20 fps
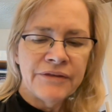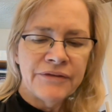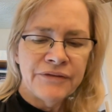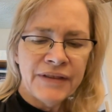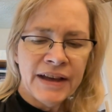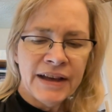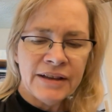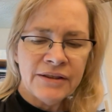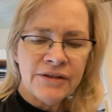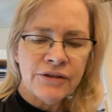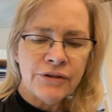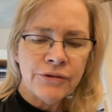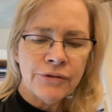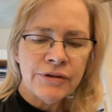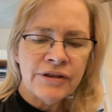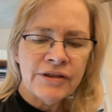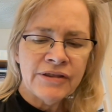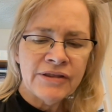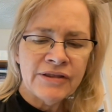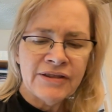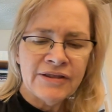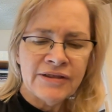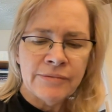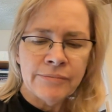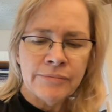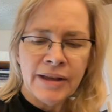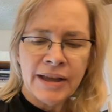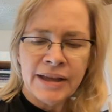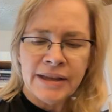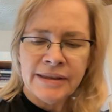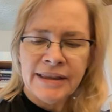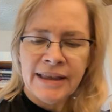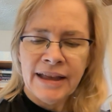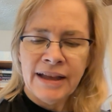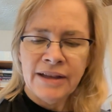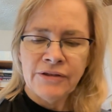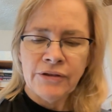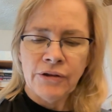fact, criticism like that